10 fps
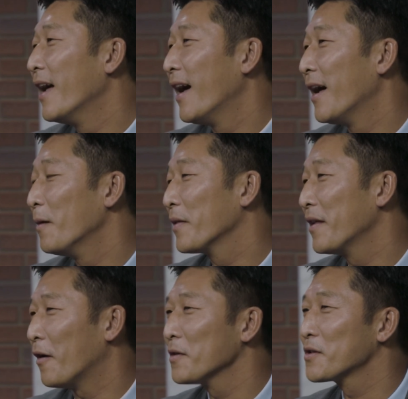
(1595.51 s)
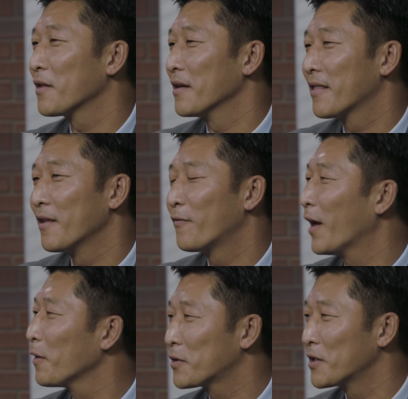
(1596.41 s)
Uh, but then also the, the
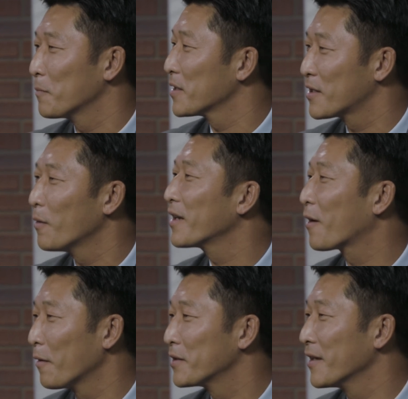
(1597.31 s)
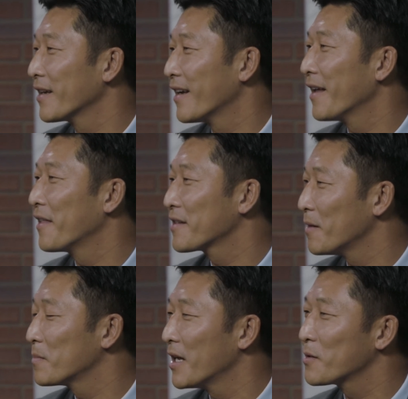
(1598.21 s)
fellowship is so encouraging. I think
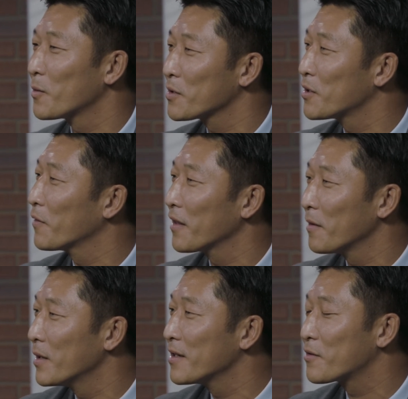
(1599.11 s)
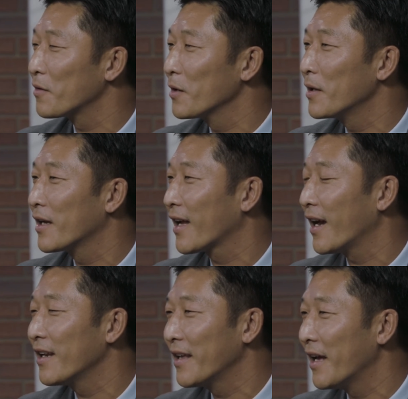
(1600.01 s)
sometimes when we're serving in the ministry, we can
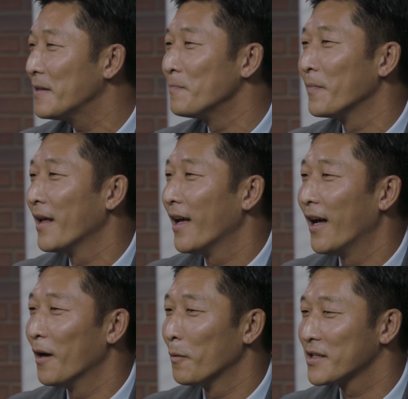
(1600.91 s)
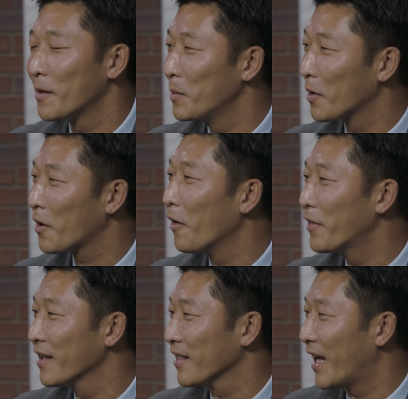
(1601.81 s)
kind of get uh, what some people call
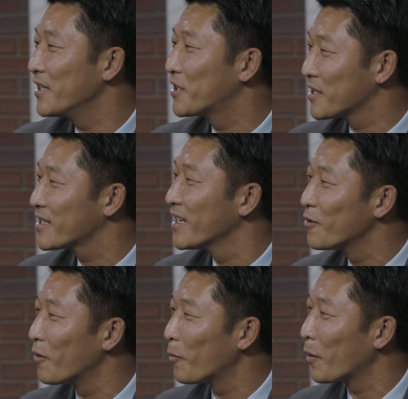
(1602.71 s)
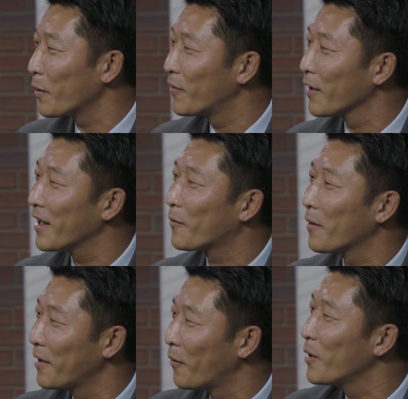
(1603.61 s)
the Elijah syndrome, where we feel like
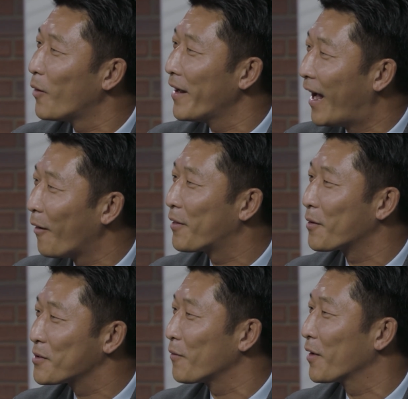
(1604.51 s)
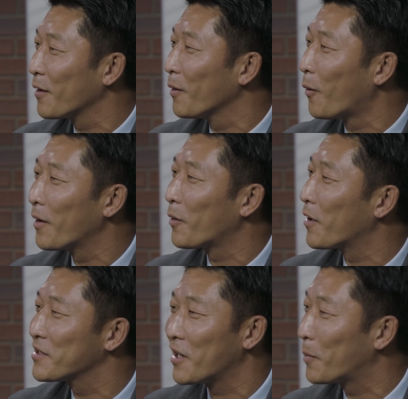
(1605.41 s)
we're the only one out there serving the Lord
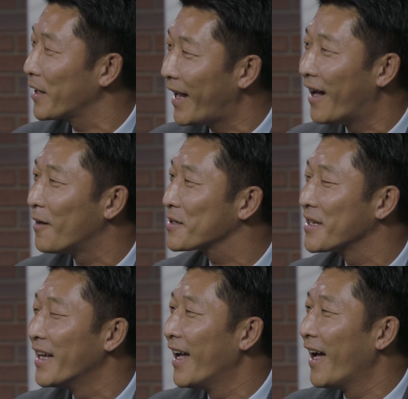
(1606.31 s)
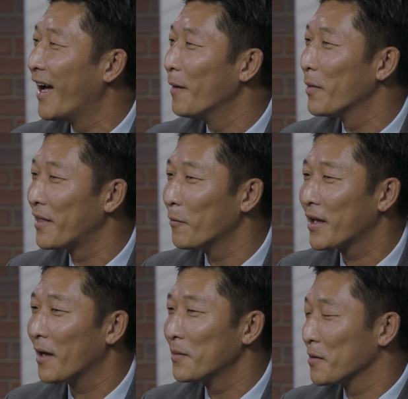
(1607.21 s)
and where's everybody else? Yeah. Uh, but then
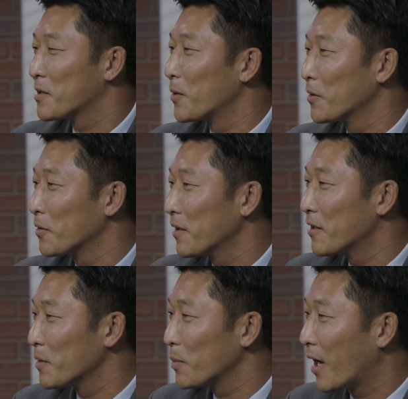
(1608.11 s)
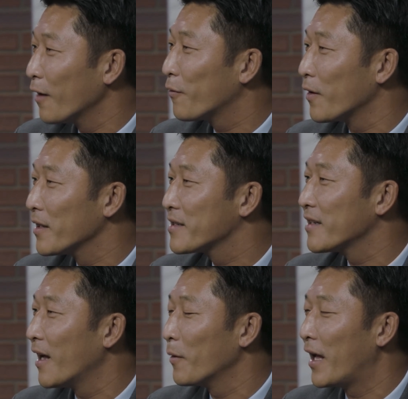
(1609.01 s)
we come to a spiritual leadership
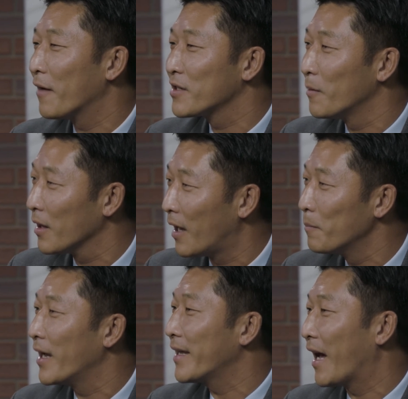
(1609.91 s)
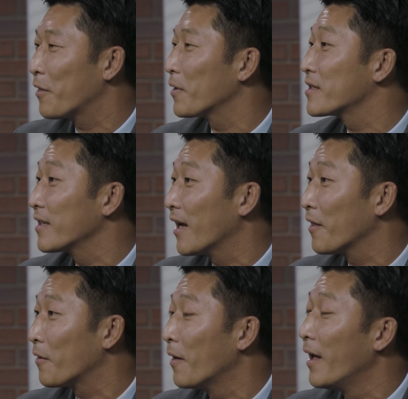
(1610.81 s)
conference and we have some alumni gatherings
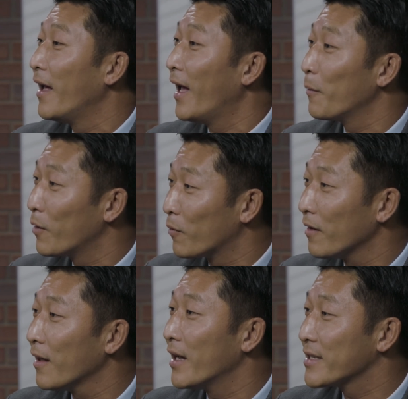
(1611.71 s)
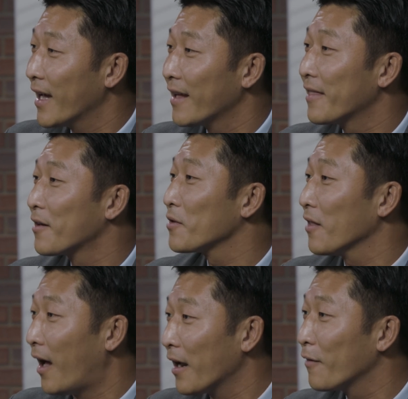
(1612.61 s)
together and we realize, hey, there's a
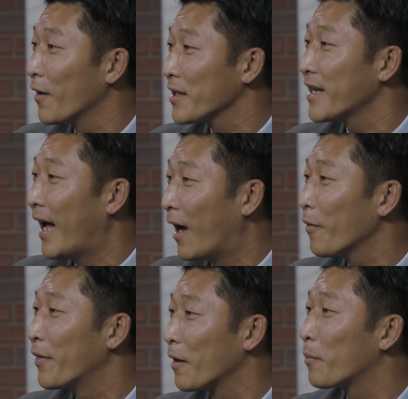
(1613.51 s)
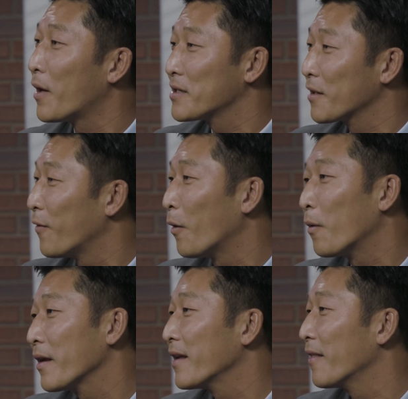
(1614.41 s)
lot of us out there pressing
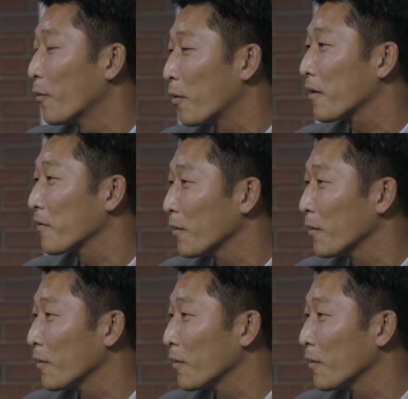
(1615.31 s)
forward in the work of